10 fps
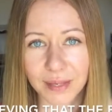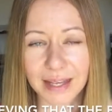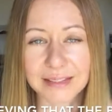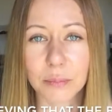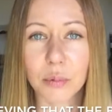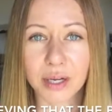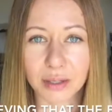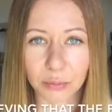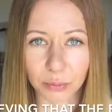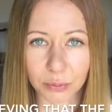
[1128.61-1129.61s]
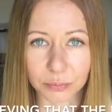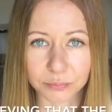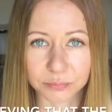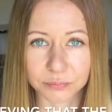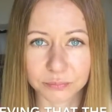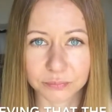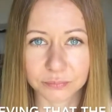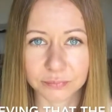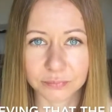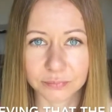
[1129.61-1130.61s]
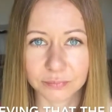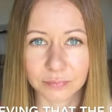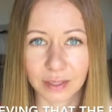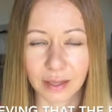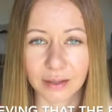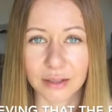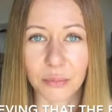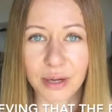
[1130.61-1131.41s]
as a breakthrough. The